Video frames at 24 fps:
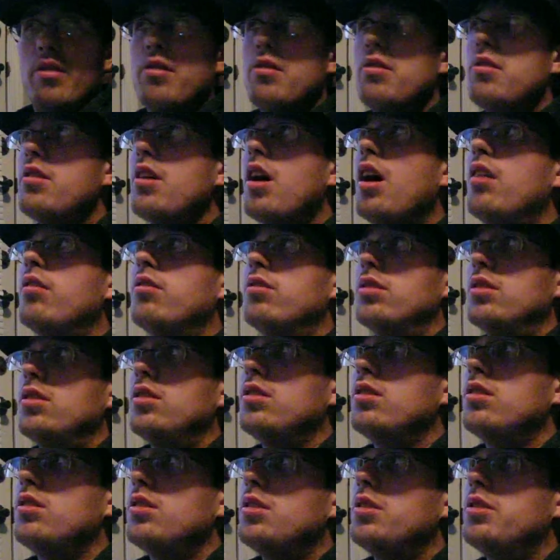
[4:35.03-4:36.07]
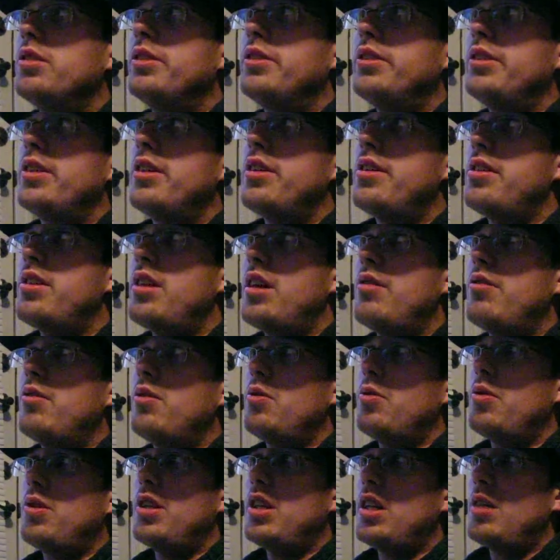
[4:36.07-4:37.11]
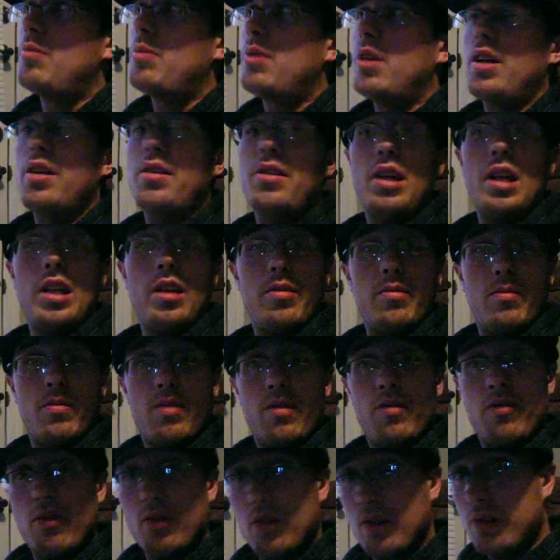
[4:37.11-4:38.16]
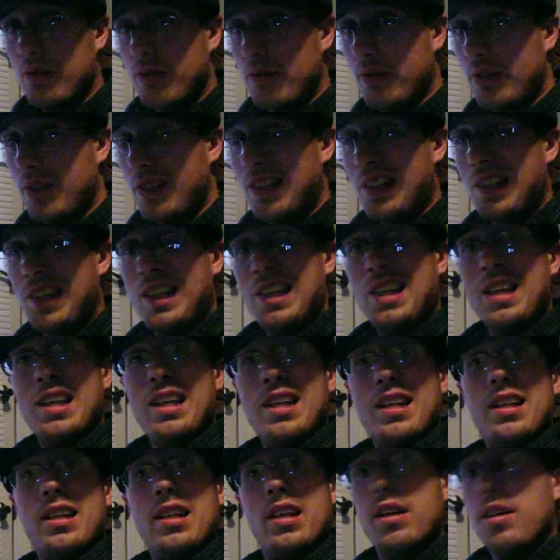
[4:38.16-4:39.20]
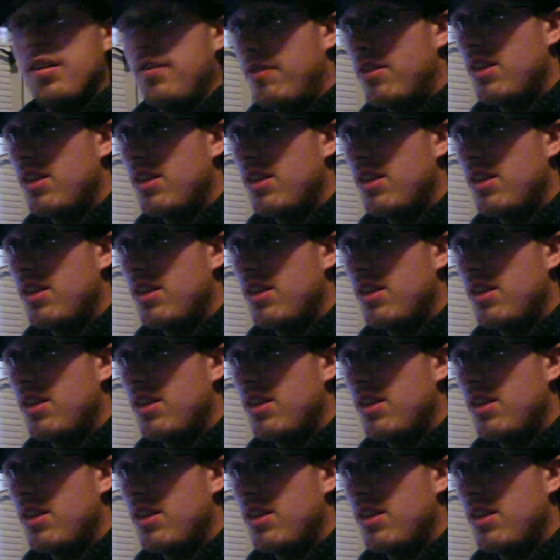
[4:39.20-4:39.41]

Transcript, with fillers: seven reveal seven when that press us. The first one that do